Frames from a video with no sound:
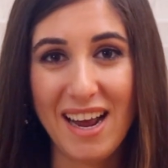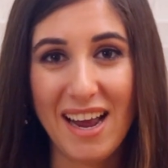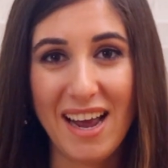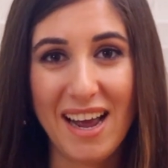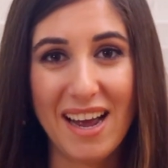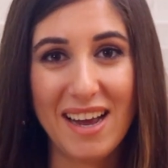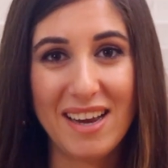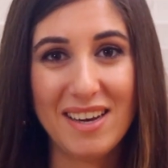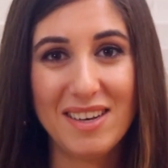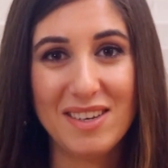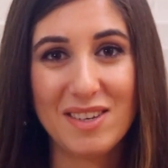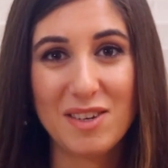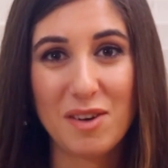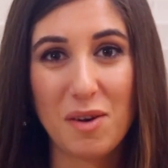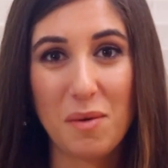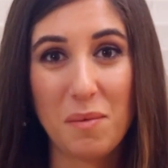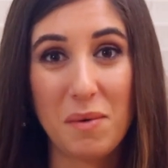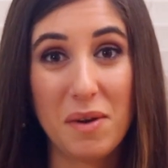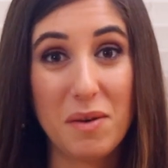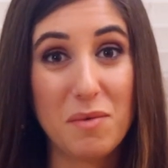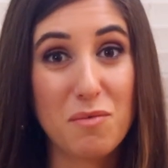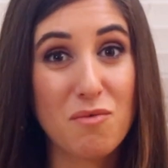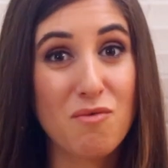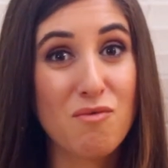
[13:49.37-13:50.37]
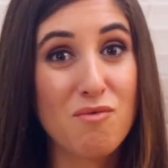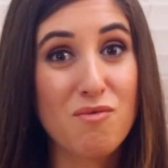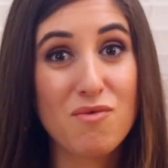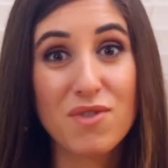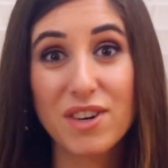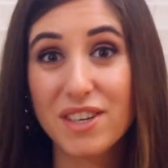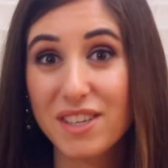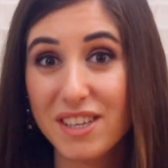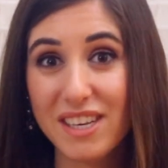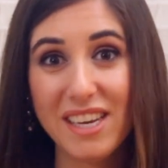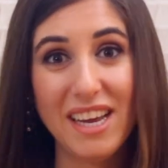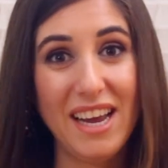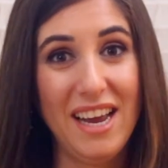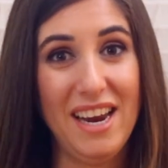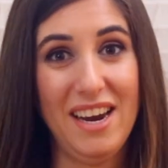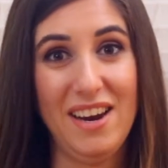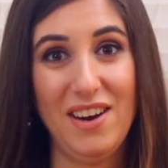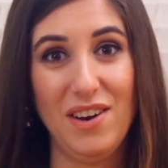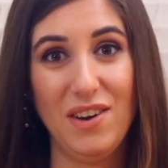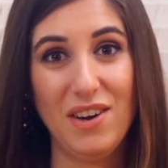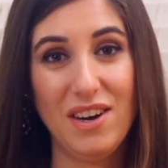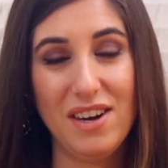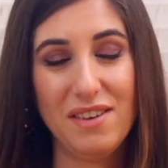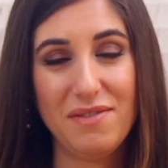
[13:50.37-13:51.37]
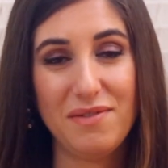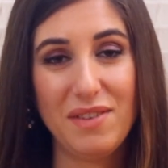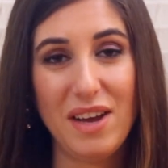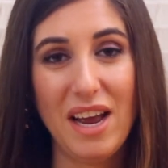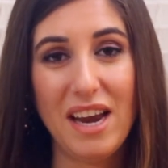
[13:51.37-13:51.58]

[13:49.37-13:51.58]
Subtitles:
and we really hit it off,